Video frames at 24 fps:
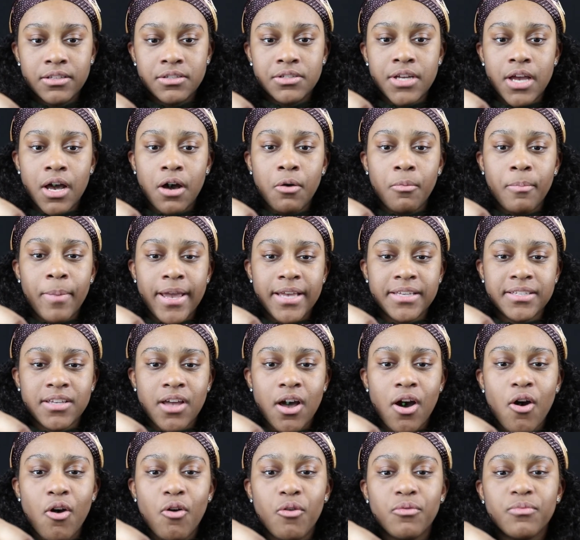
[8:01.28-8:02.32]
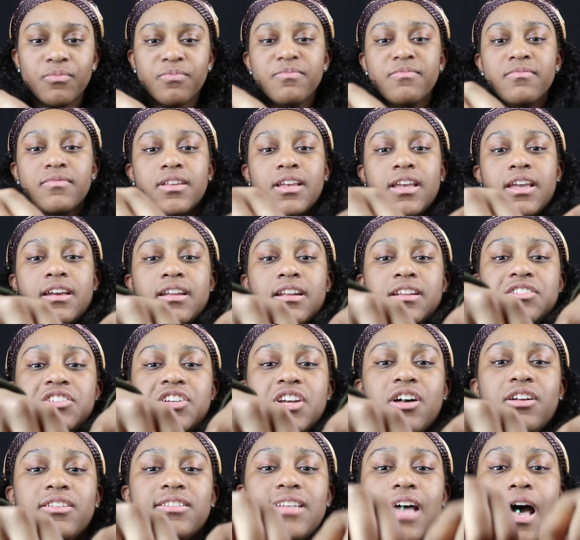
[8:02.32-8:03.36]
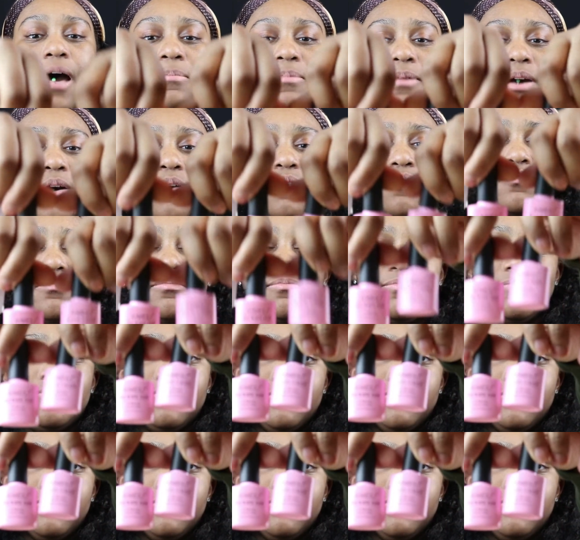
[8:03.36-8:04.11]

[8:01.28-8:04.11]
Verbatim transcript: gel base coat and a gel top coat.